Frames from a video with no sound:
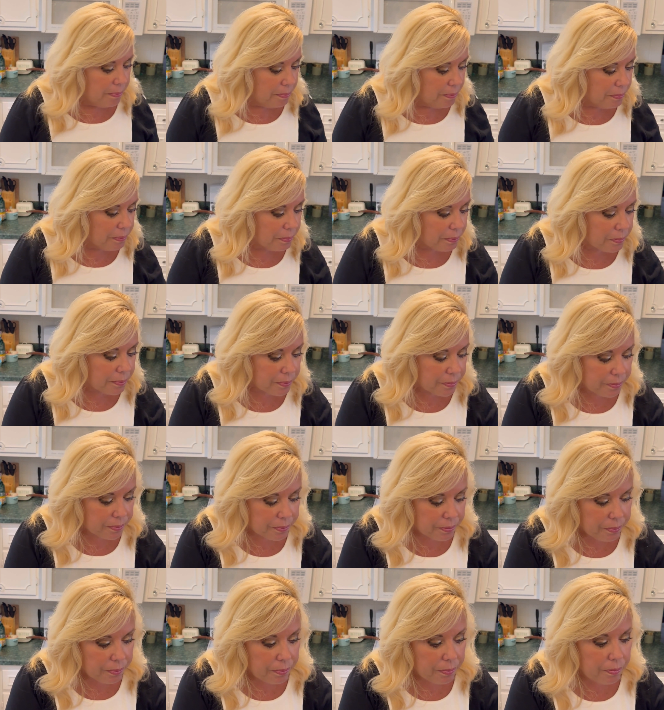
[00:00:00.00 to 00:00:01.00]

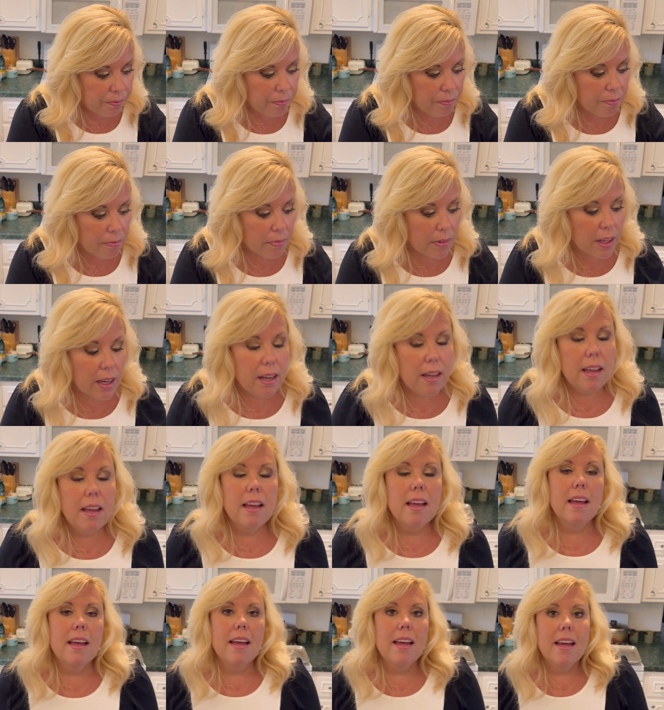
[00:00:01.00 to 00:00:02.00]

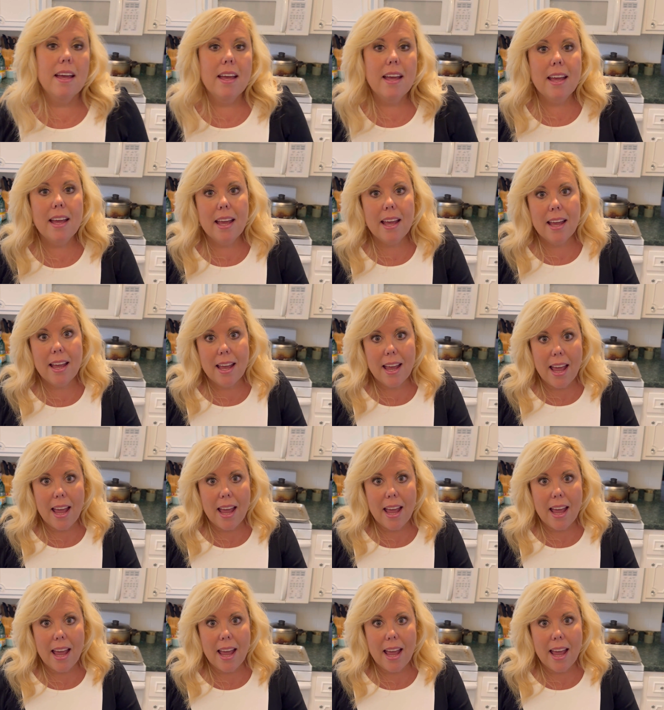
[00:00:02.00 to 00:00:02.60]
Nobody speaks.